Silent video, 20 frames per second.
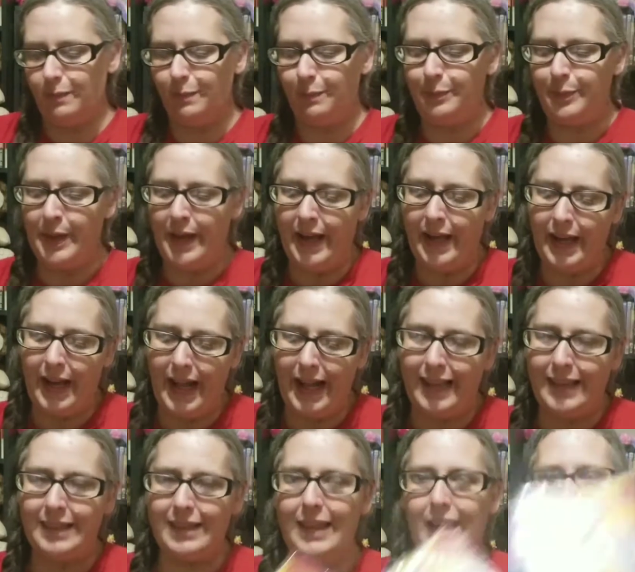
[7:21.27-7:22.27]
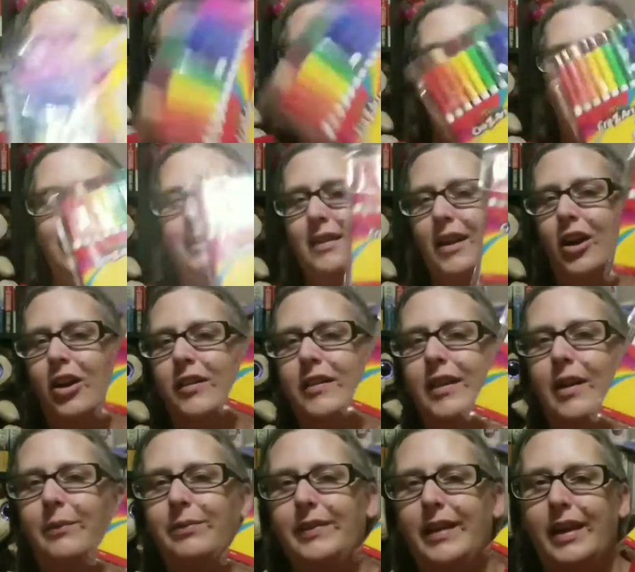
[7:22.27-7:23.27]
But I think these are
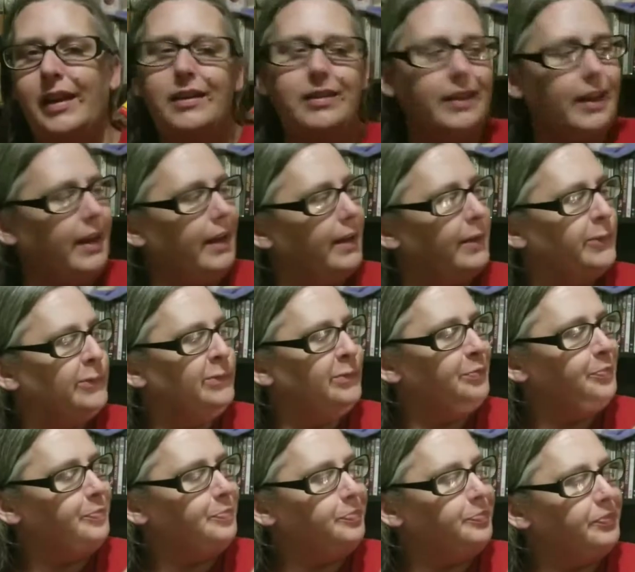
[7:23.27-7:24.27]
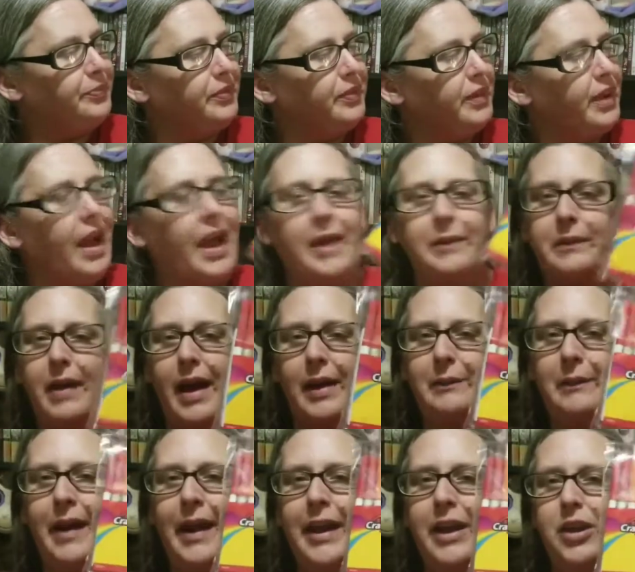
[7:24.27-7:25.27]
something that I
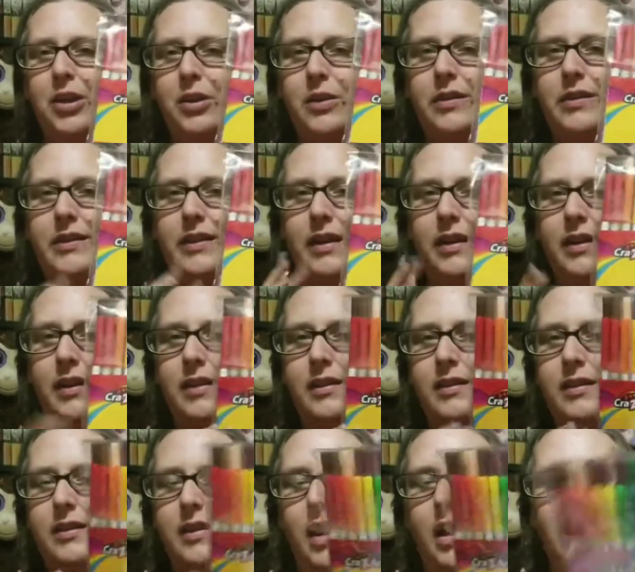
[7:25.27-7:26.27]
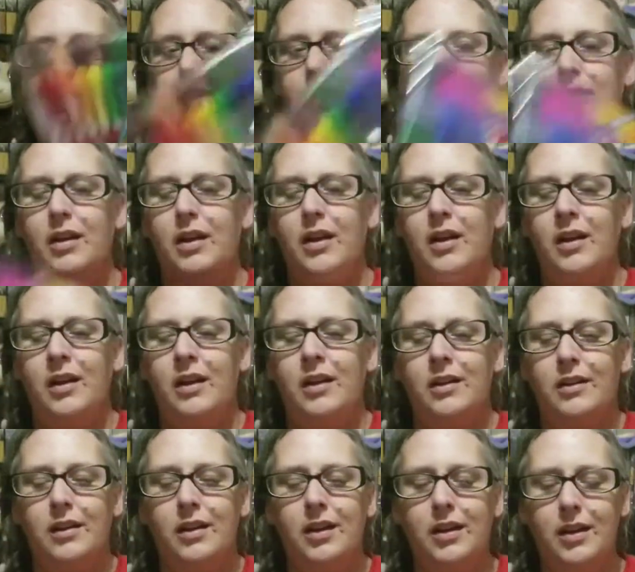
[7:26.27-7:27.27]
might use these.
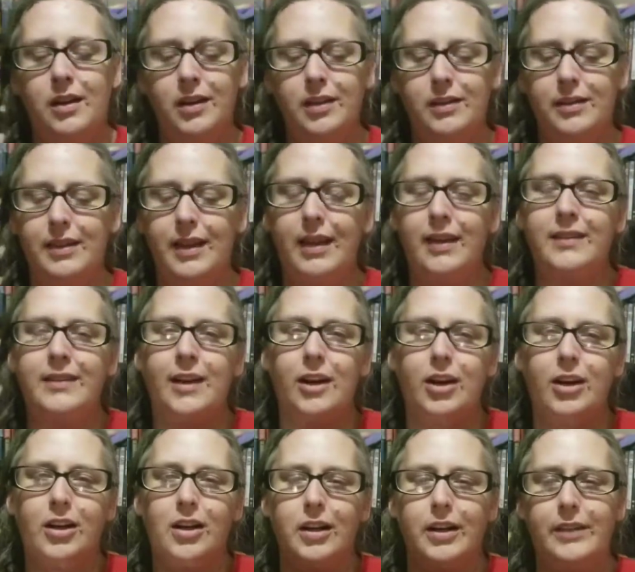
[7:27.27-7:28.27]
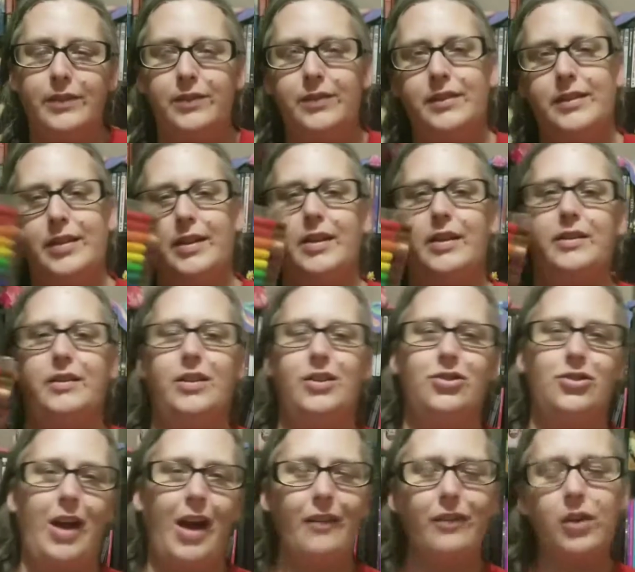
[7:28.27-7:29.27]
These are good to
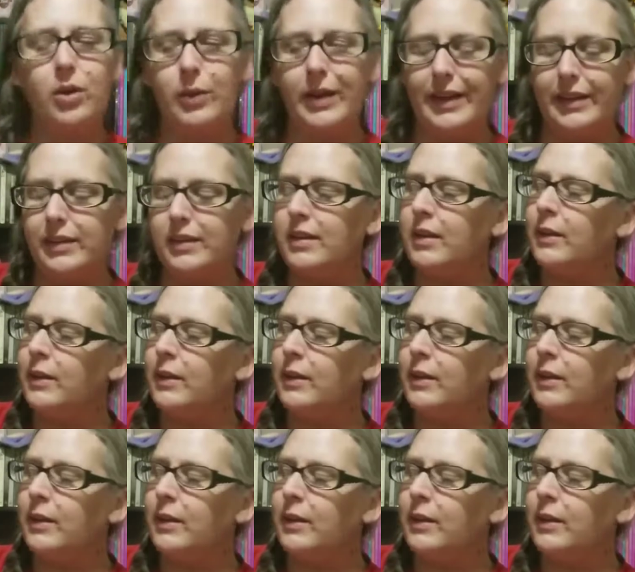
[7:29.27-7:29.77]
travel with.